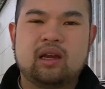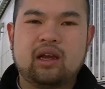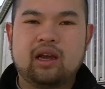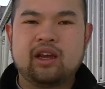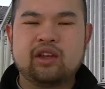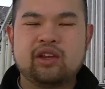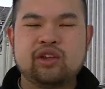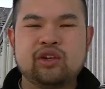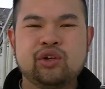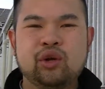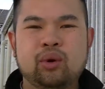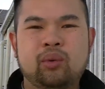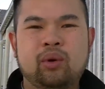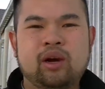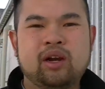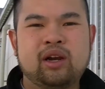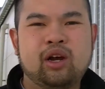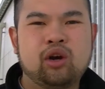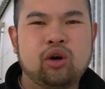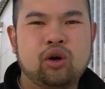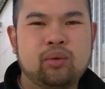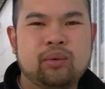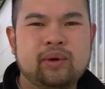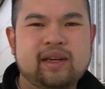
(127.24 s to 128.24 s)
And you know what I
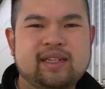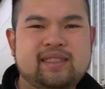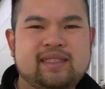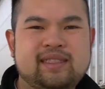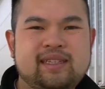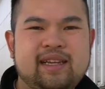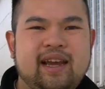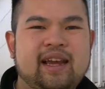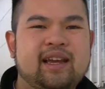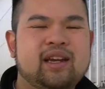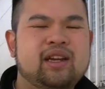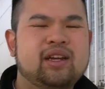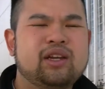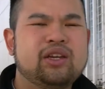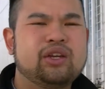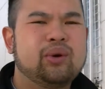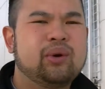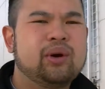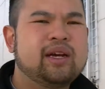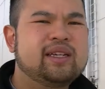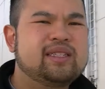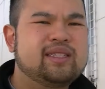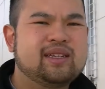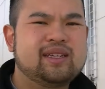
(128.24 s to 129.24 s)
always say, you
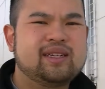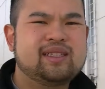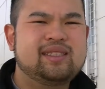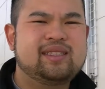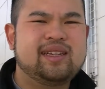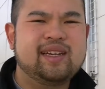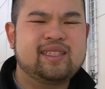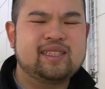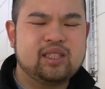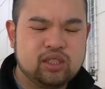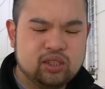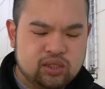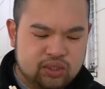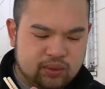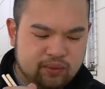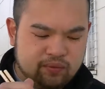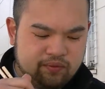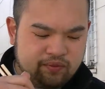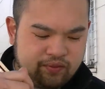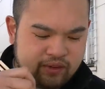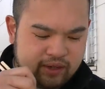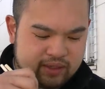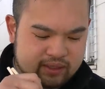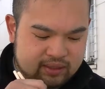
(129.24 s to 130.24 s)
always gotta taste the soup
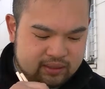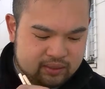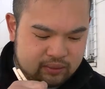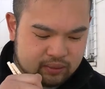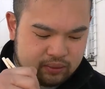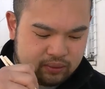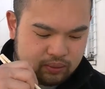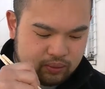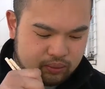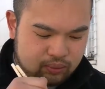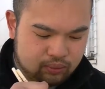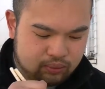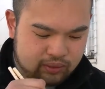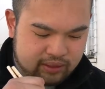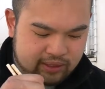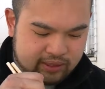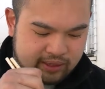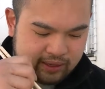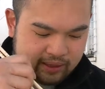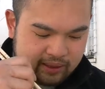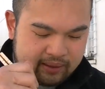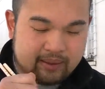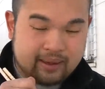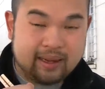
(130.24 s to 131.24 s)
first. Oh
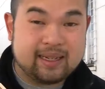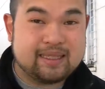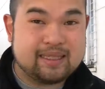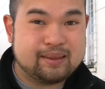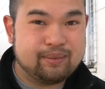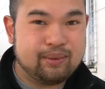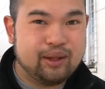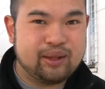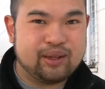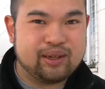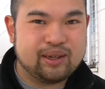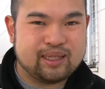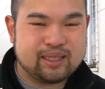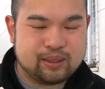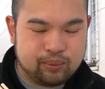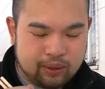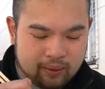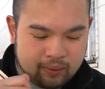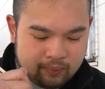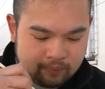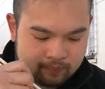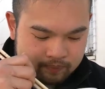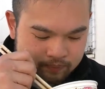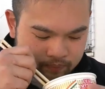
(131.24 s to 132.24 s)
yeah, and smell it as
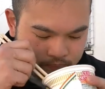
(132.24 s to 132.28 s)
well.